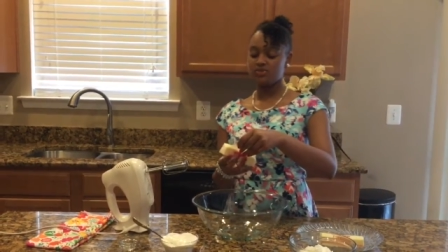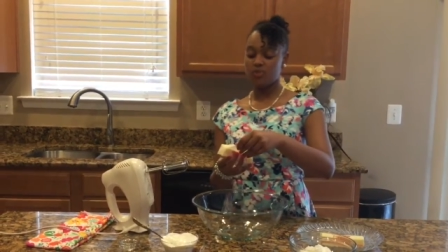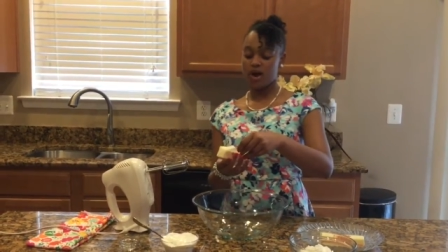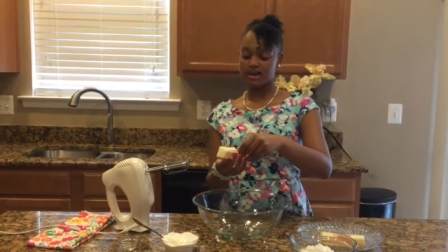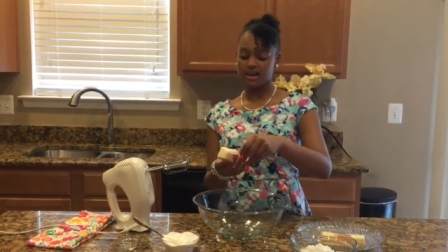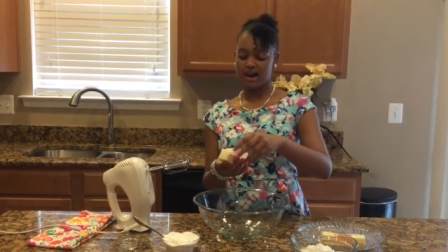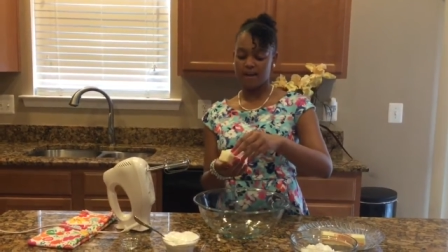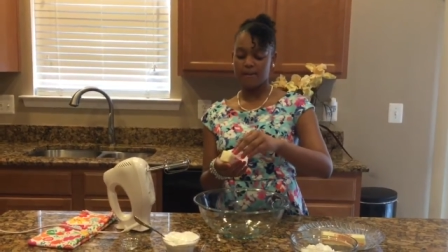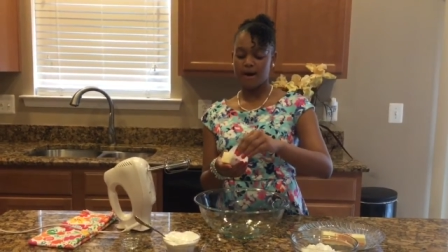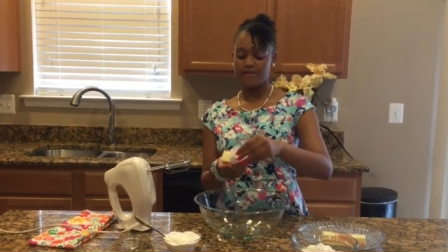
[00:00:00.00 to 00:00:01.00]
1
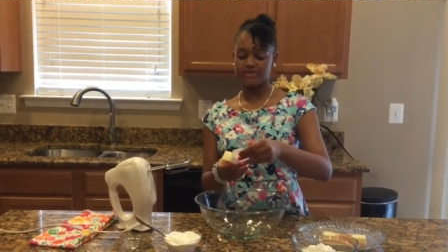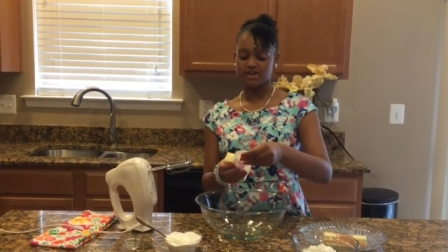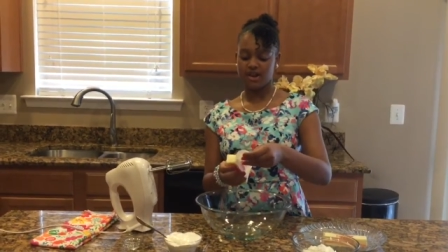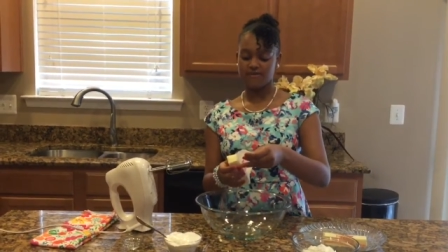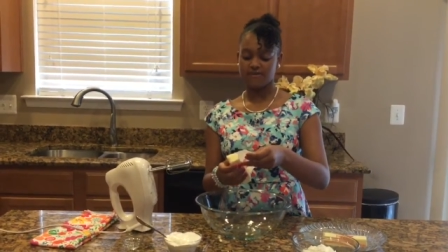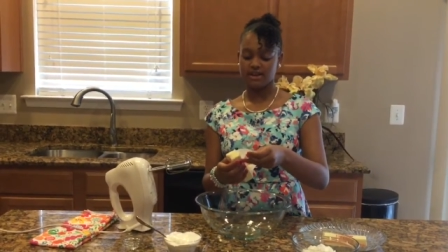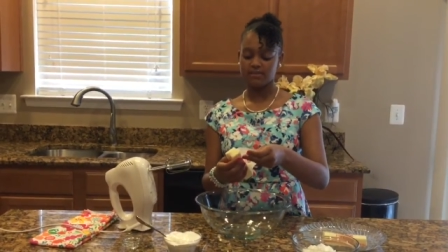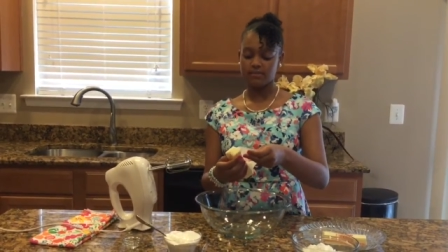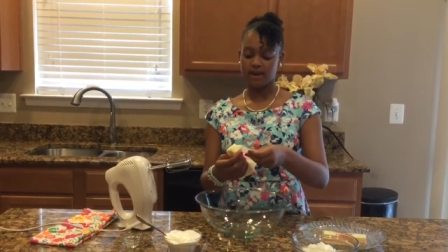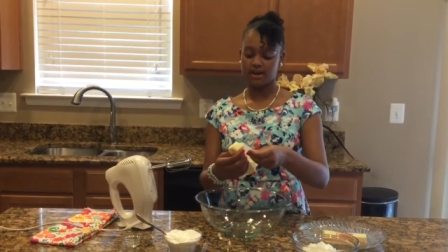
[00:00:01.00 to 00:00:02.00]
cup of softened
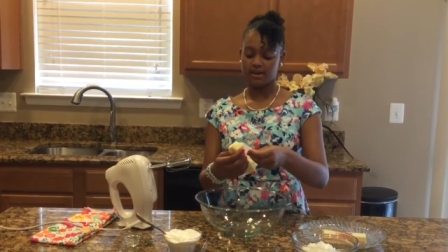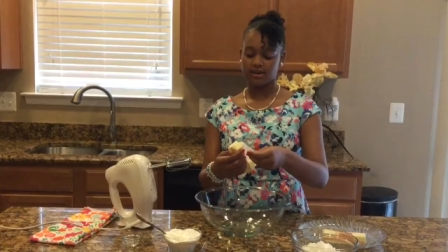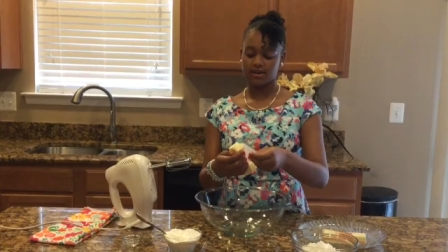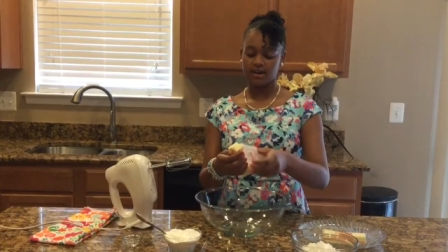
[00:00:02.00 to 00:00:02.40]
butter.